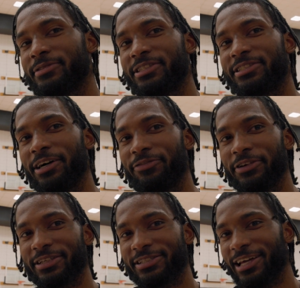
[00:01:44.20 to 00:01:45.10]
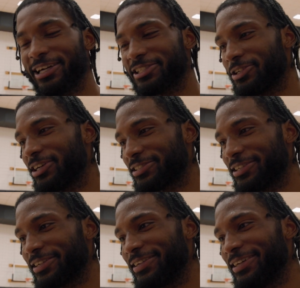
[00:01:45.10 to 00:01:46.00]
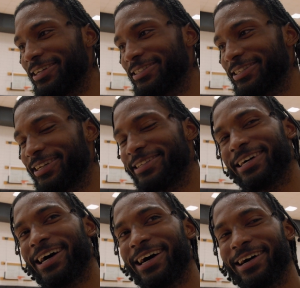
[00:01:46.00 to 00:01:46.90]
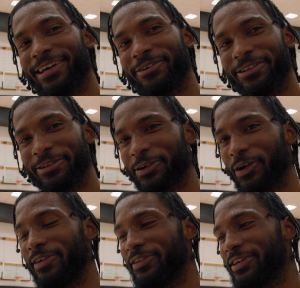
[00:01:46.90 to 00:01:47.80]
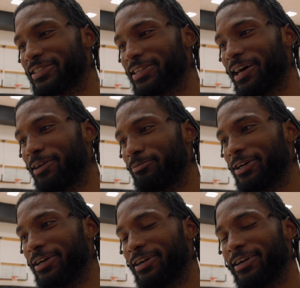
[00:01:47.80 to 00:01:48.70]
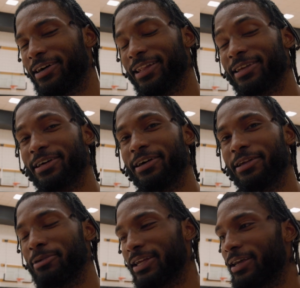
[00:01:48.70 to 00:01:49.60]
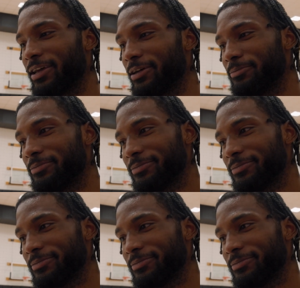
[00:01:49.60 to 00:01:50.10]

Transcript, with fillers: Stuffing / dressing is a high with a little gravy on top. I like the honey baked ham.